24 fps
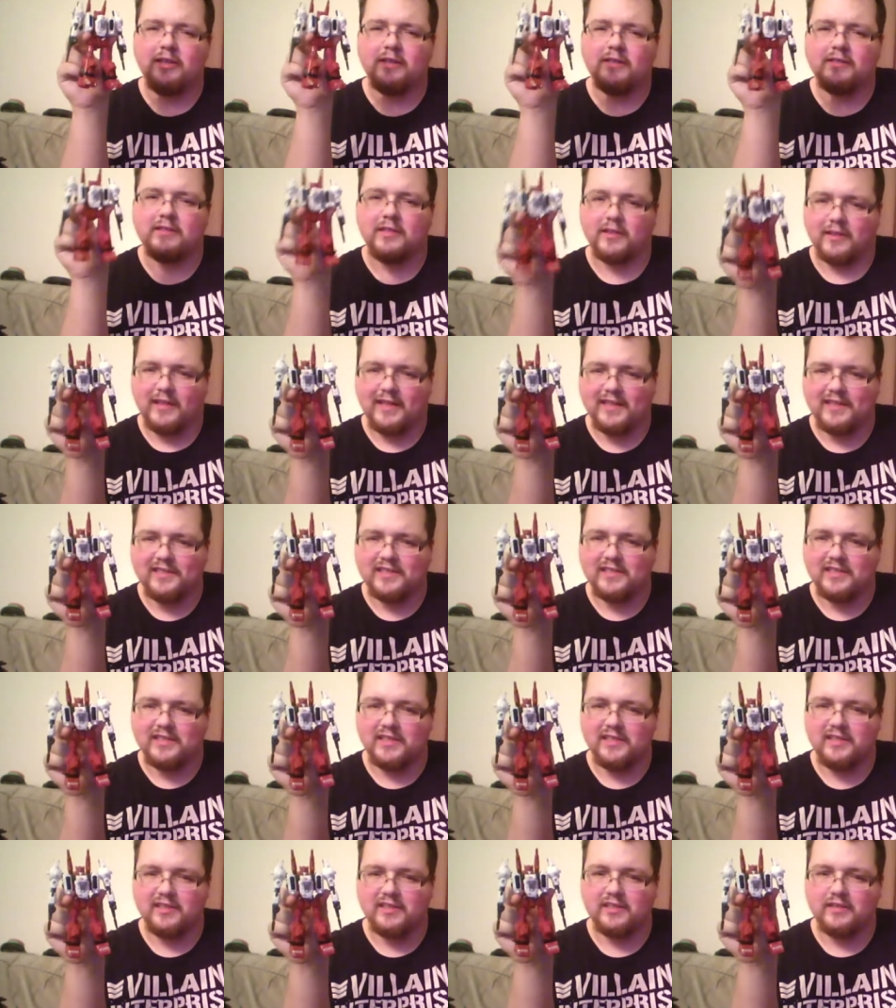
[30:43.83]

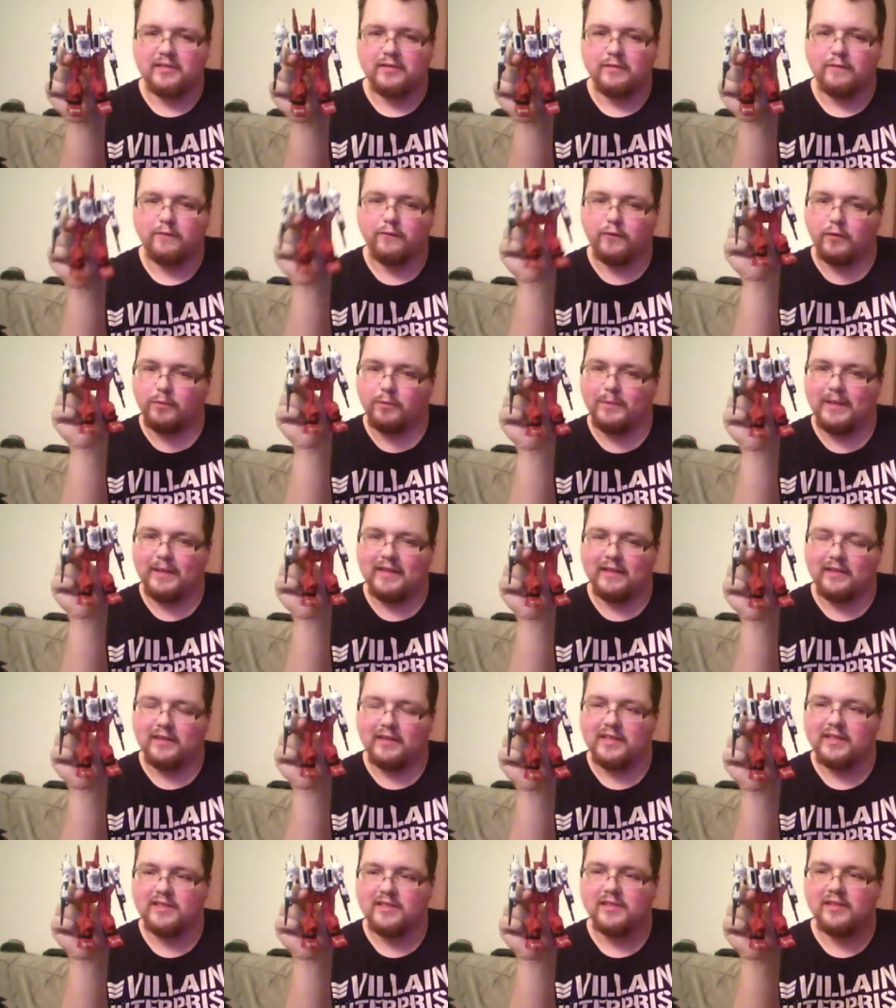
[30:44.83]
Deluxes, for me at
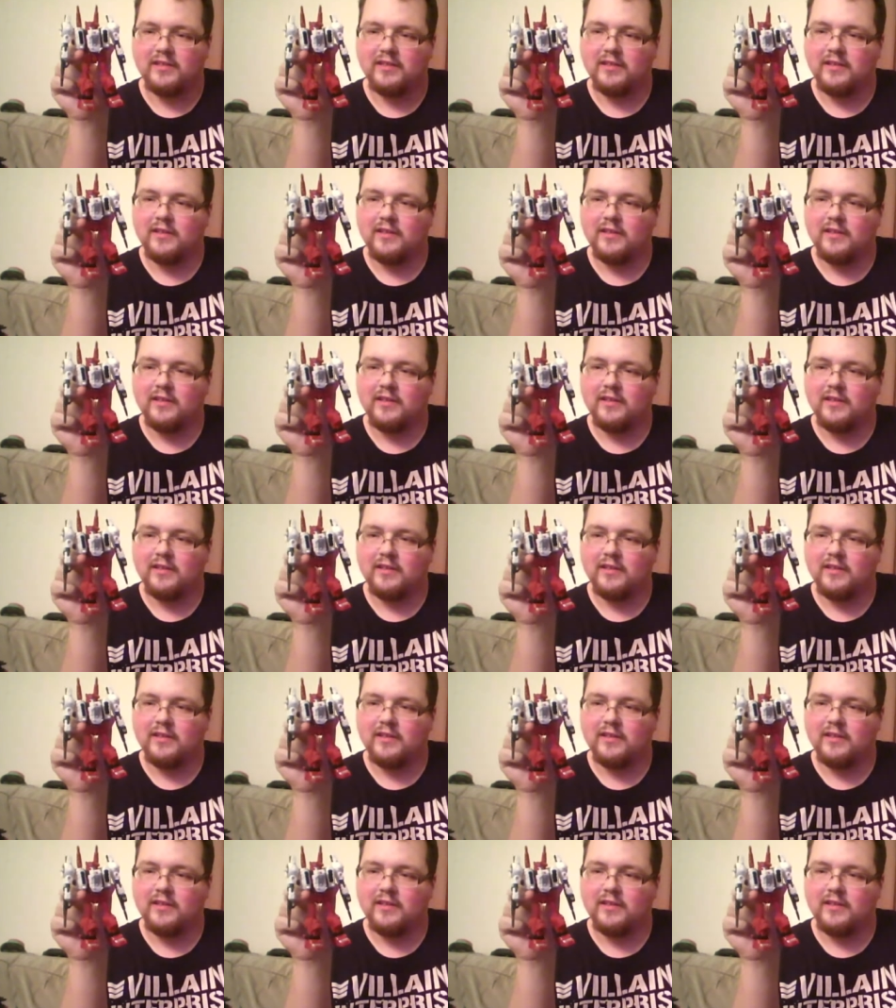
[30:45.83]
least.